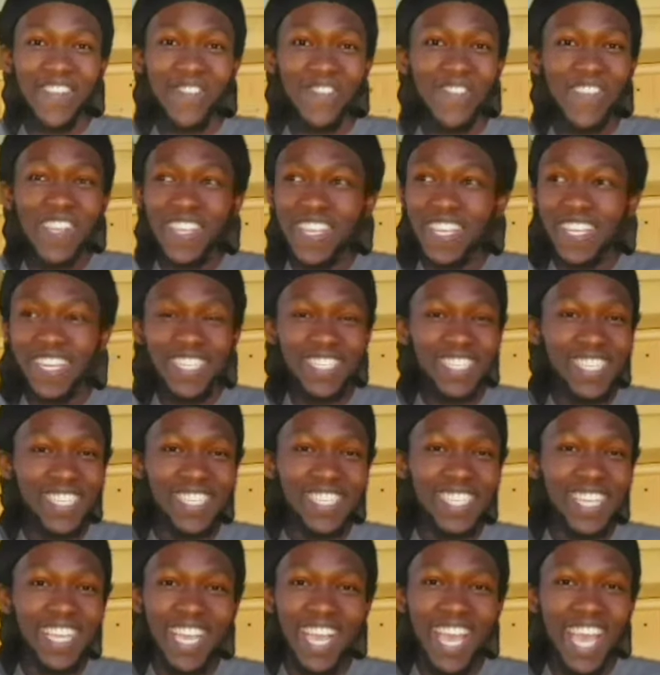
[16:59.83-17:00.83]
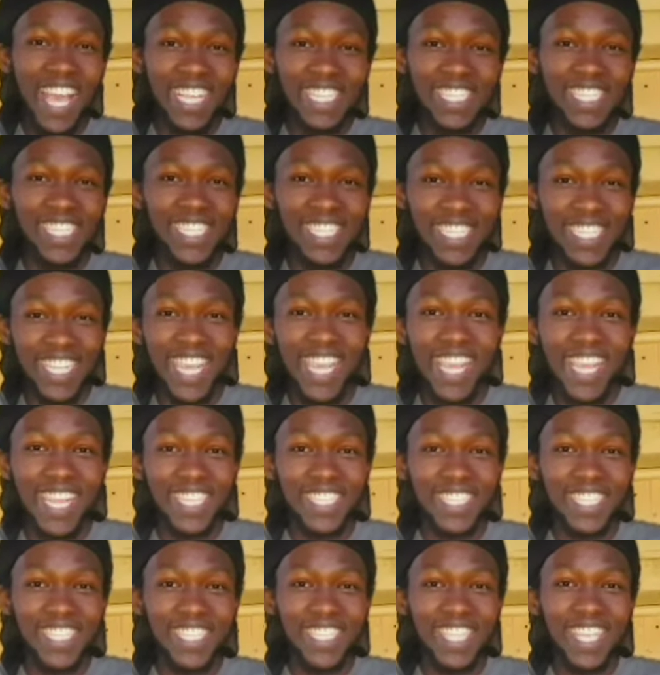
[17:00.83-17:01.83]
We could have just
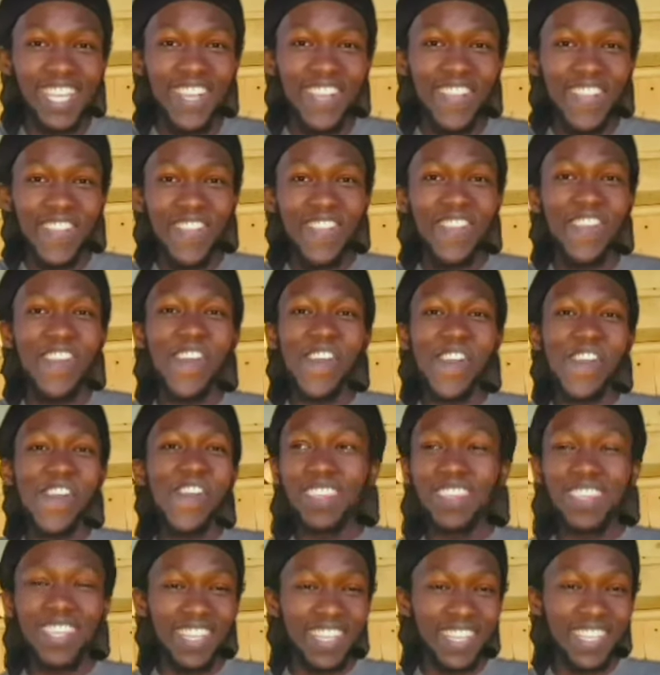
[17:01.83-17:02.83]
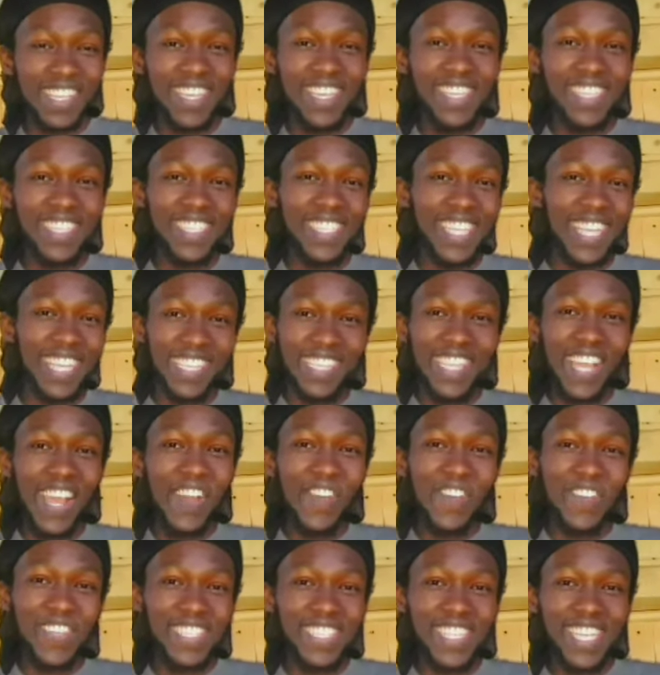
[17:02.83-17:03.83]
exchanged, you know, the goods, and
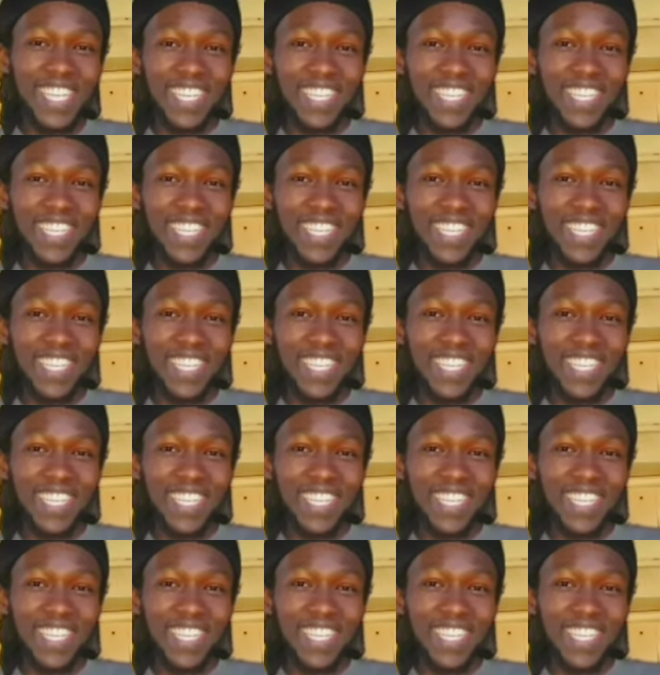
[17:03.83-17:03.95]
that was